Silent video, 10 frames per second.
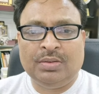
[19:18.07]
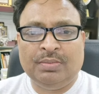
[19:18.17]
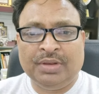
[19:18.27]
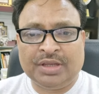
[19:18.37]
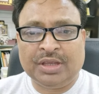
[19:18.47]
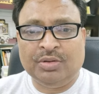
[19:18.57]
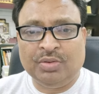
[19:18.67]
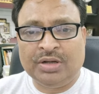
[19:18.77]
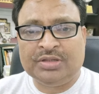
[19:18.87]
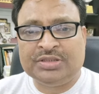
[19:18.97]
making you
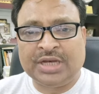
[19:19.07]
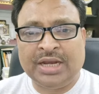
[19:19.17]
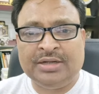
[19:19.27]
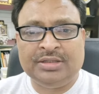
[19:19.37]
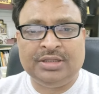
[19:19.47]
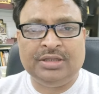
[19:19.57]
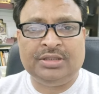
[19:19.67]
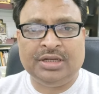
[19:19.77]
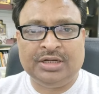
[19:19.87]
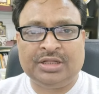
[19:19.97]
understand the
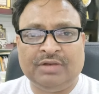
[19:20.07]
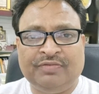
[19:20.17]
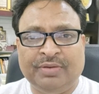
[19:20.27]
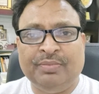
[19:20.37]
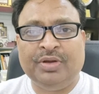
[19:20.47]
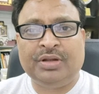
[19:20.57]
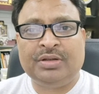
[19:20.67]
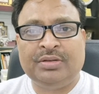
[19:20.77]
theoretical framework,